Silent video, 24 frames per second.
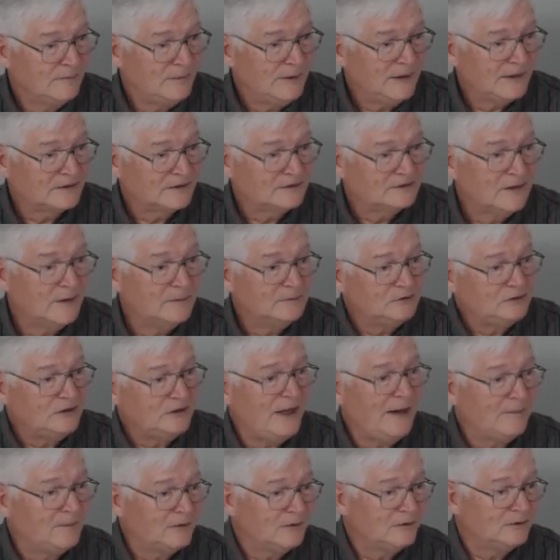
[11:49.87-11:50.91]
Pick some
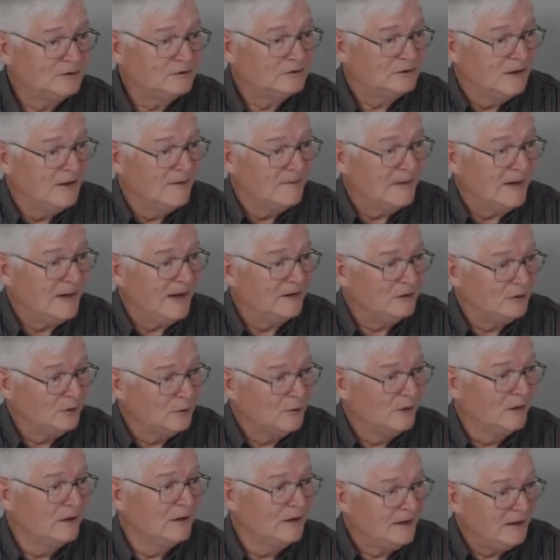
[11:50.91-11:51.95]
chapters that you
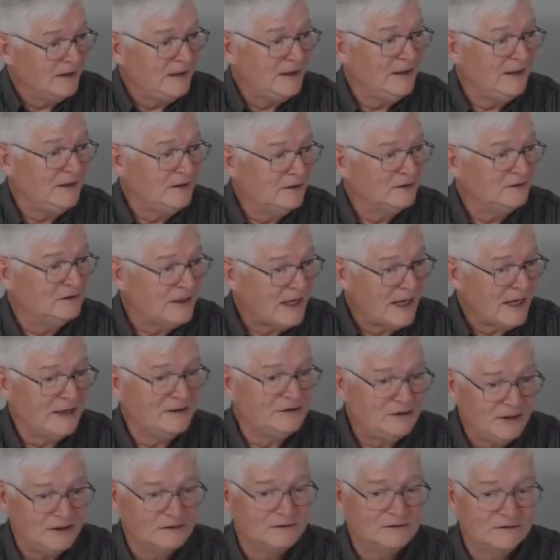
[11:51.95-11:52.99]
really need to
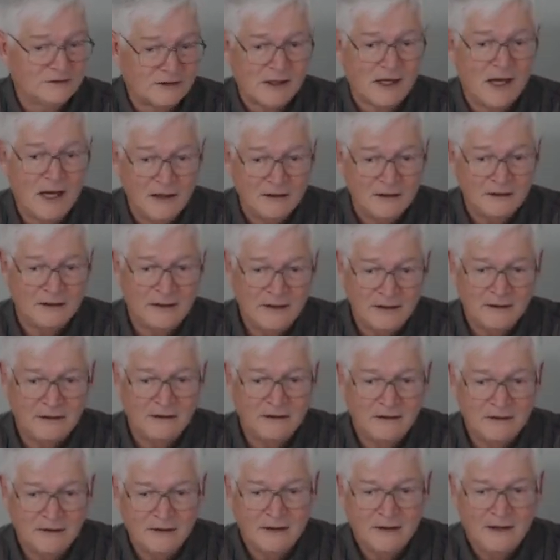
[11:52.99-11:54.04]
digest the content,
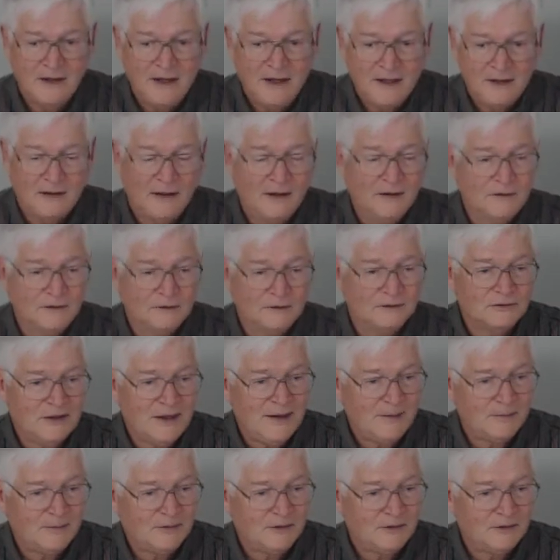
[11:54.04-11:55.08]
and other
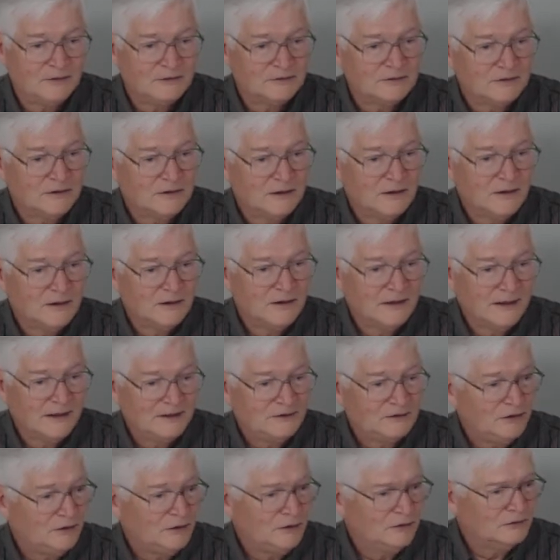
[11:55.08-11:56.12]
chapters
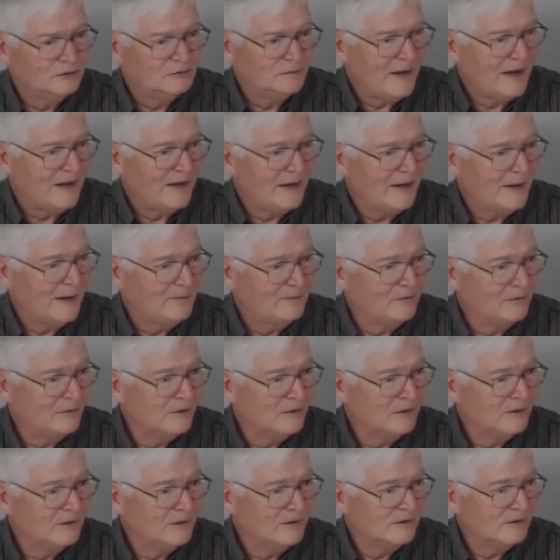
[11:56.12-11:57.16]
let you use my lab
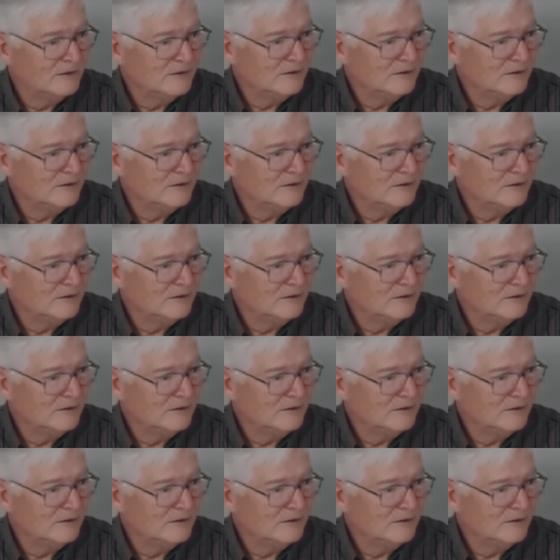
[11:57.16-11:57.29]
for it.